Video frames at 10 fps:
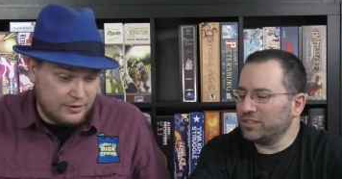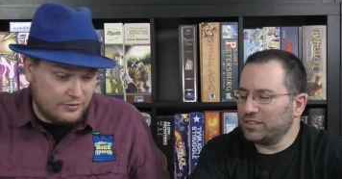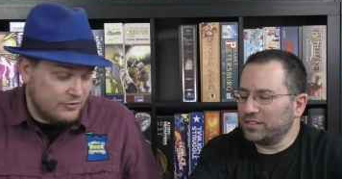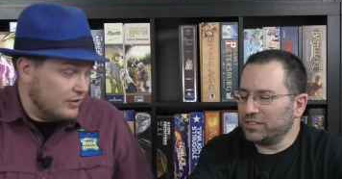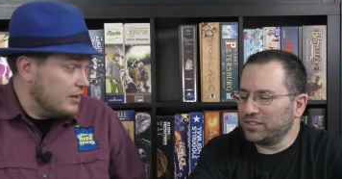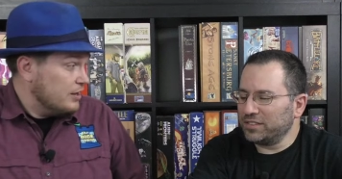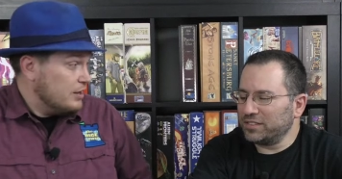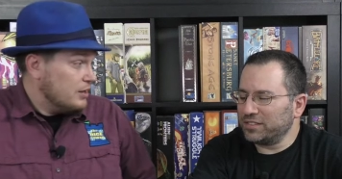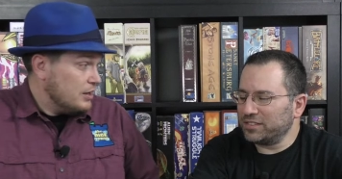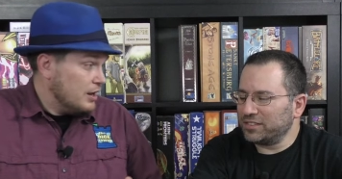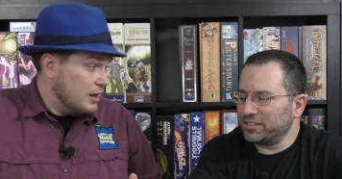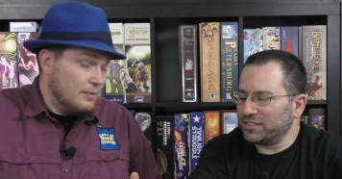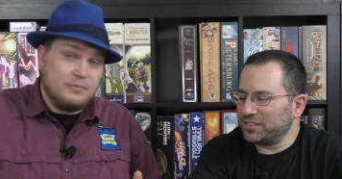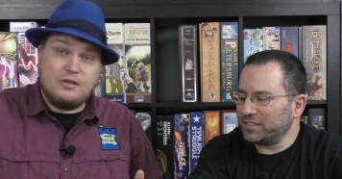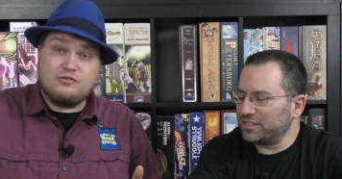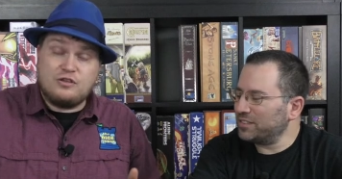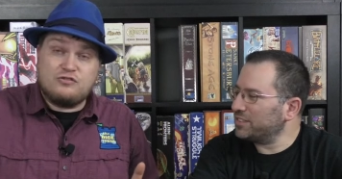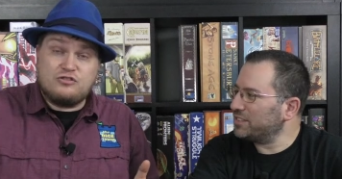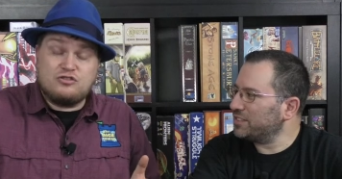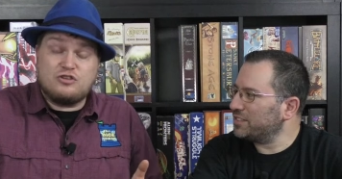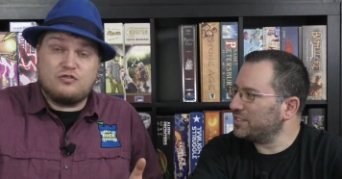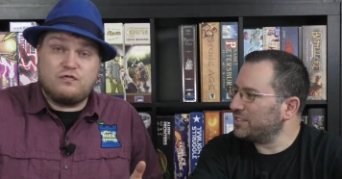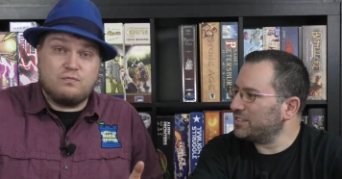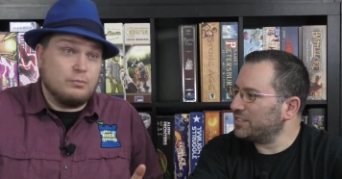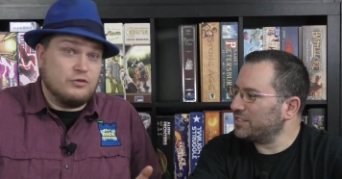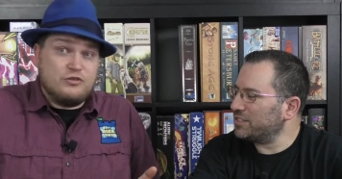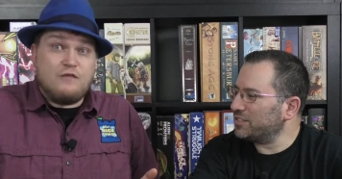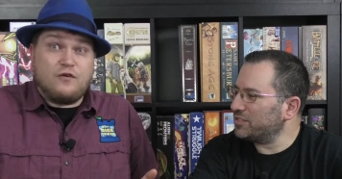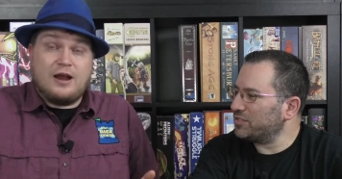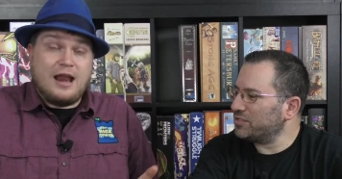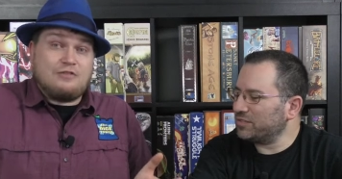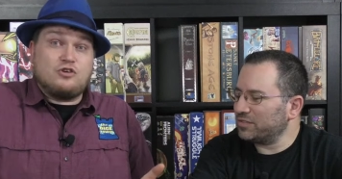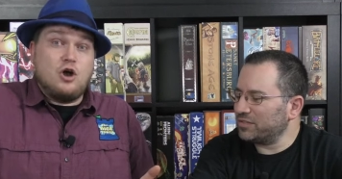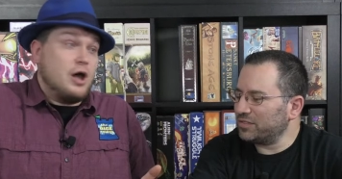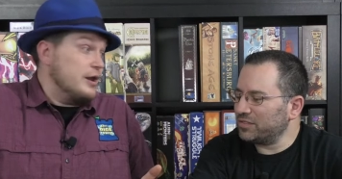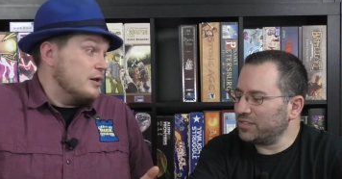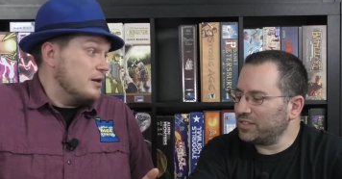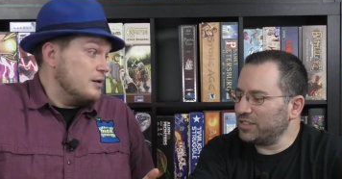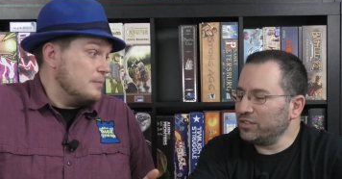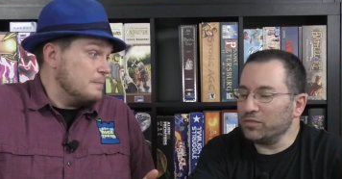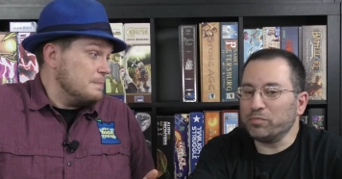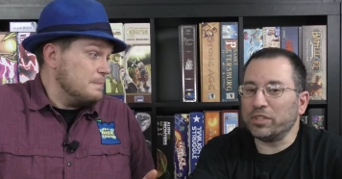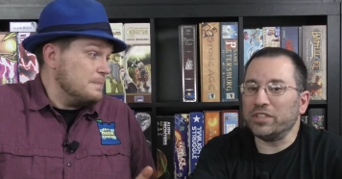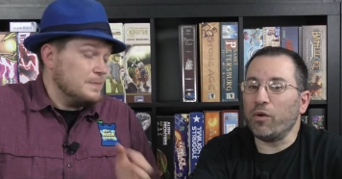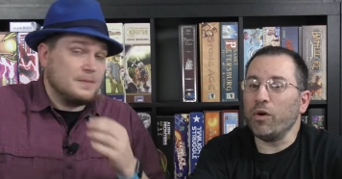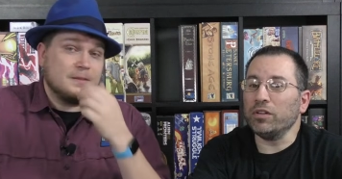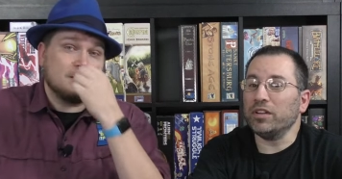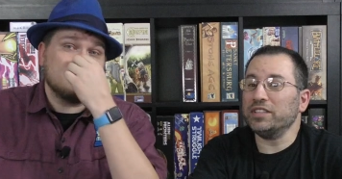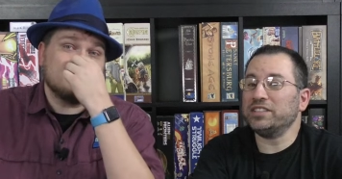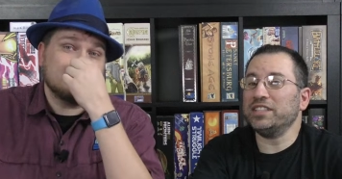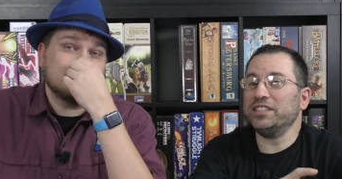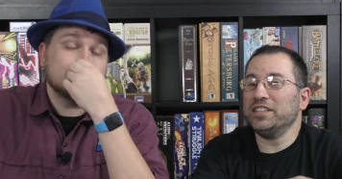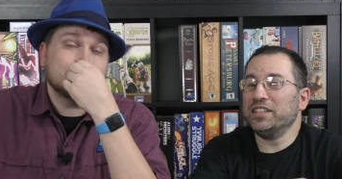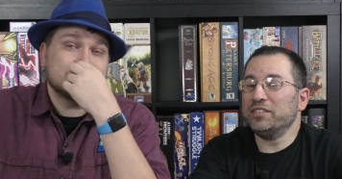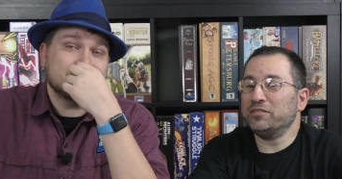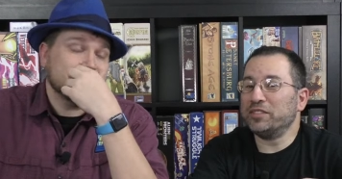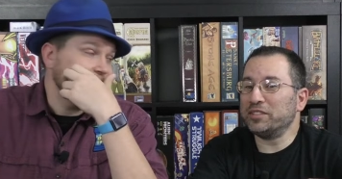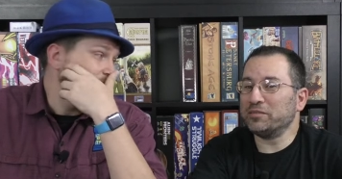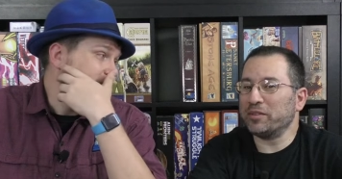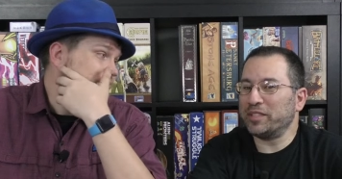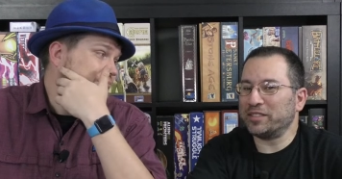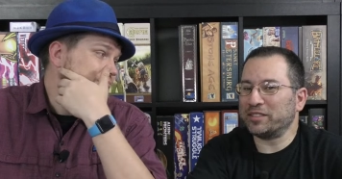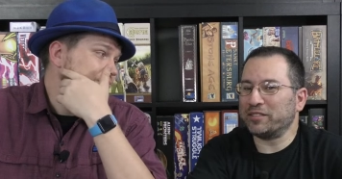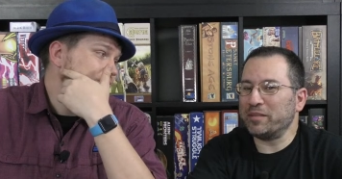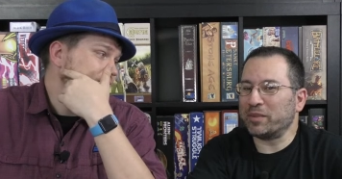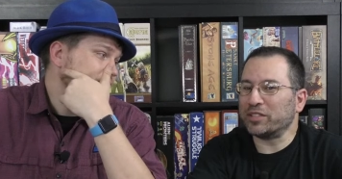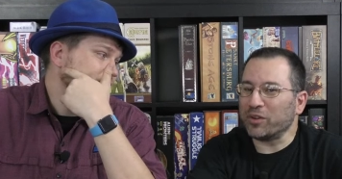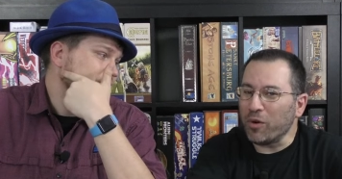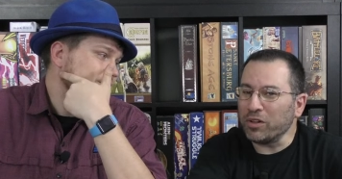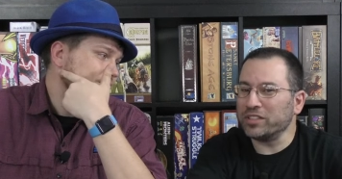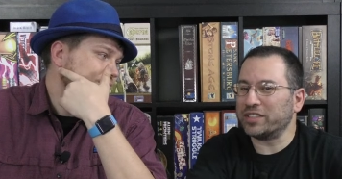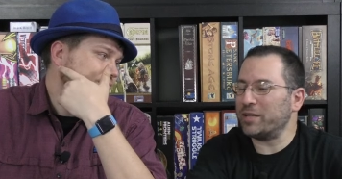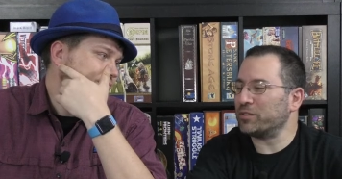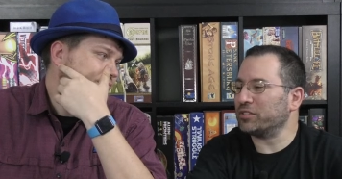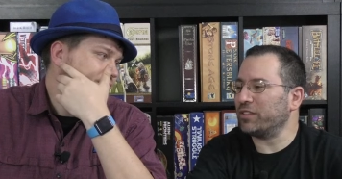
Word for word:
Speaker 1: this is a uh, this this just is different, and that's good. But all see. This is where
Speaker 2: we disagree because all those games are